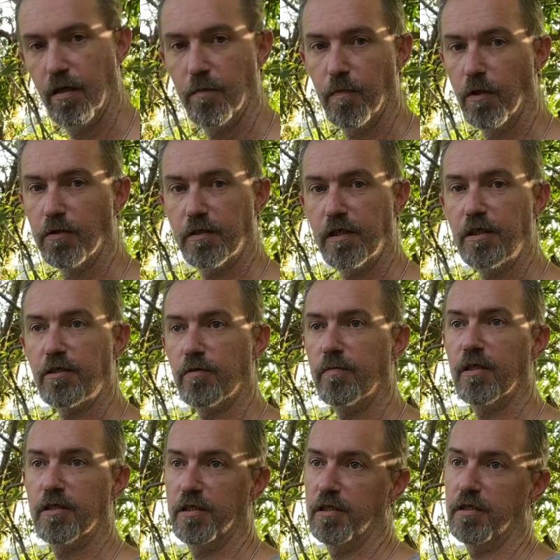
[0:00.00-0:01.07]
Most of these are
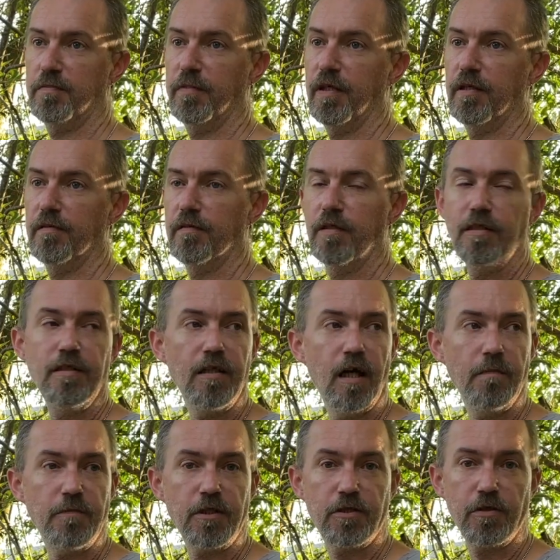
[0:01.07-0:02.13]
misses, but
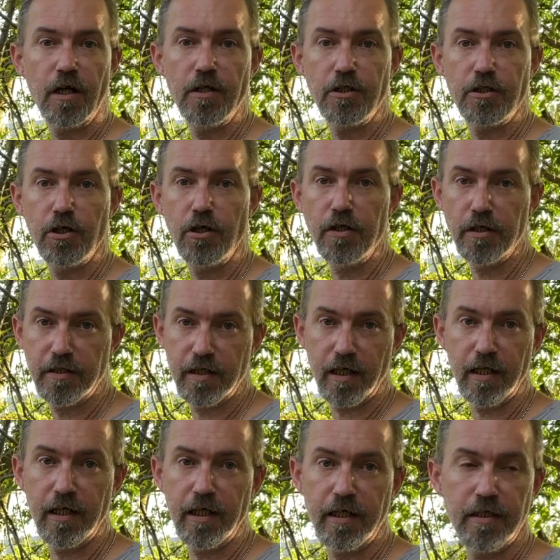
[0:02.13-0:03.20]
I'm just trying to show you the
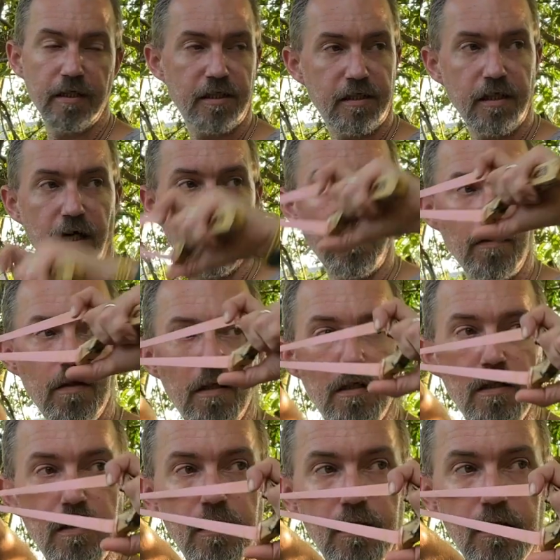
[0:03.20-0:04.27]
technique and the style.
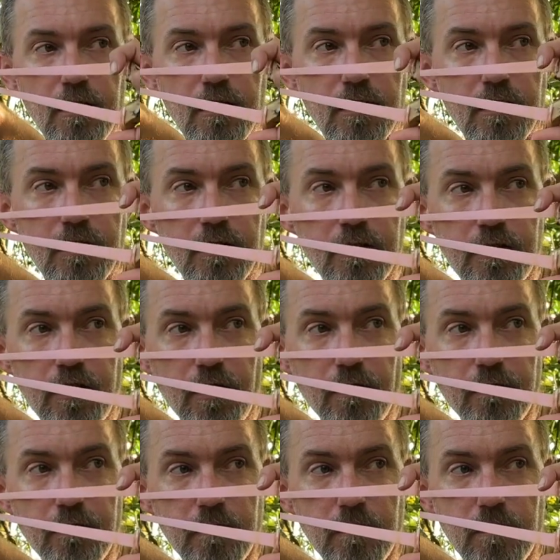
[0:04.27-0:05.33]
So,
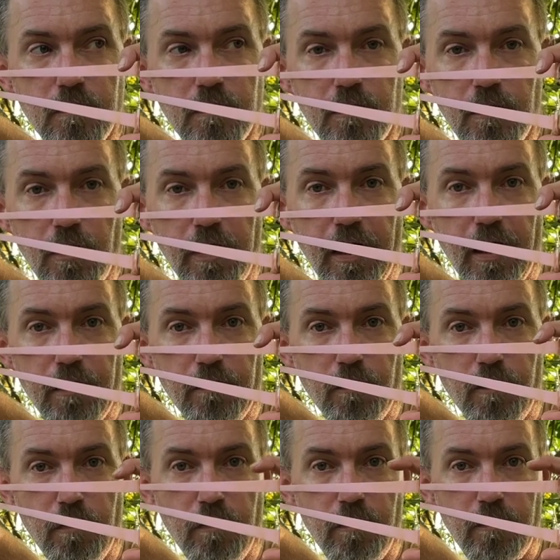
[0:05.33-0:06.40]
again,
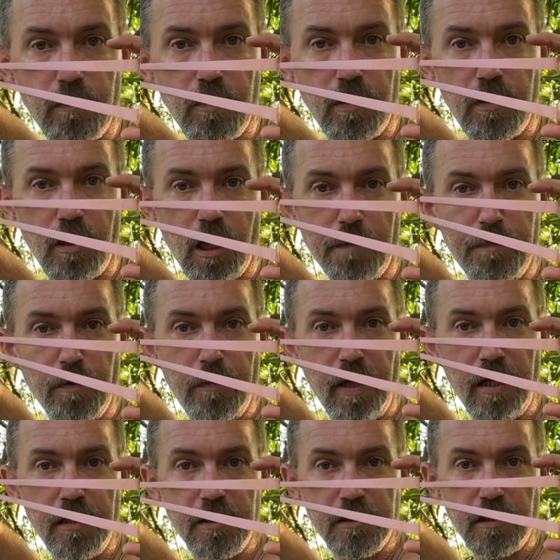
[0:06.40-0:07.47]
upper
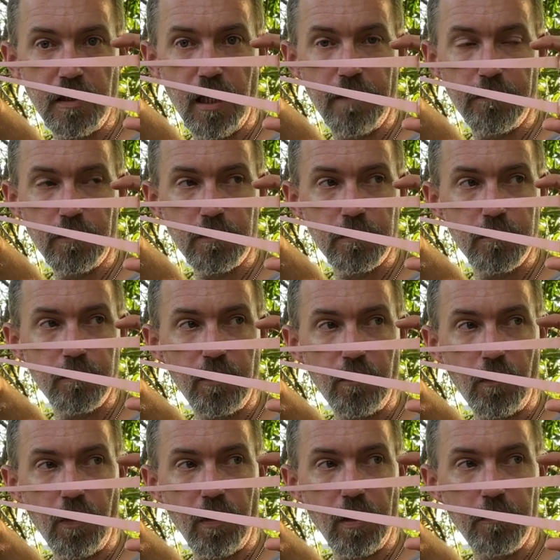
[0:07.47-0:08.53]
band is level with
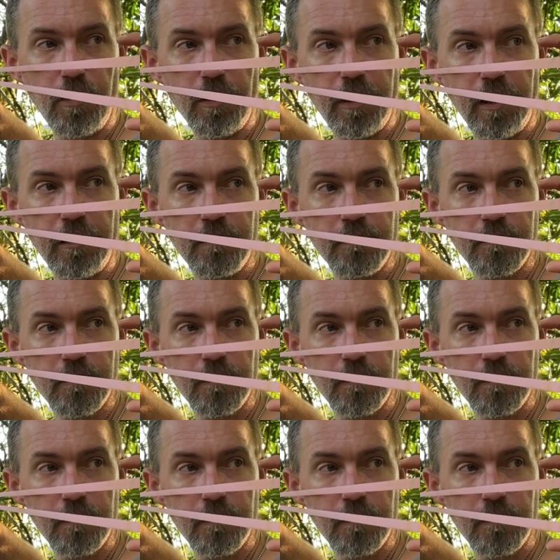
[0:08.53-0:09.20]
where I'm looking.